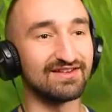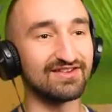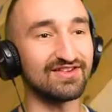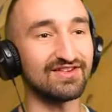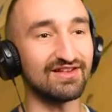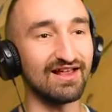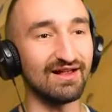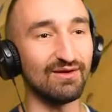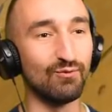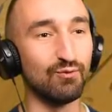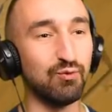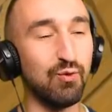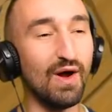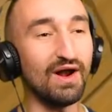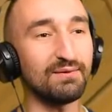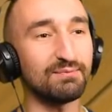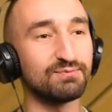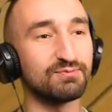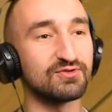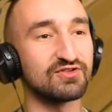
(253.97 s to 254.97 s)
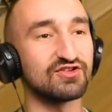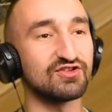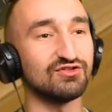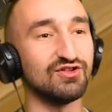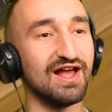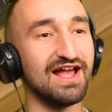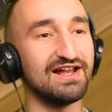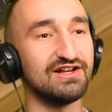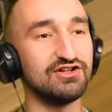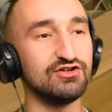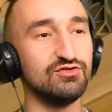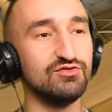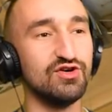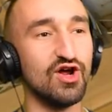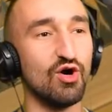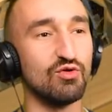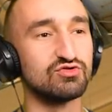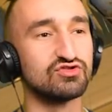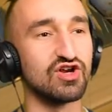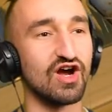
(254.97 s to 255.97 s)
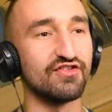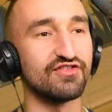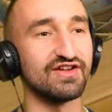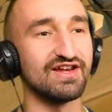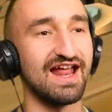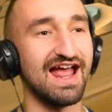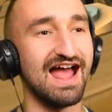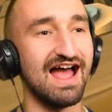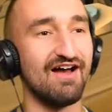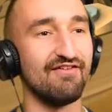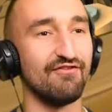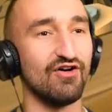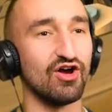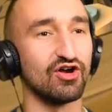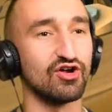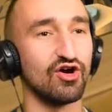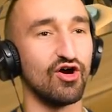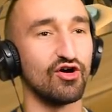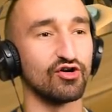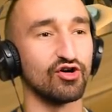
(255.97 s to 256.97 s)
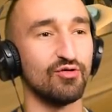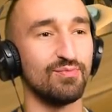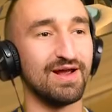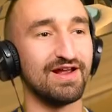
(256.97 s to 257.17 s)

This is... What sleigh do you know doesn't have a cargo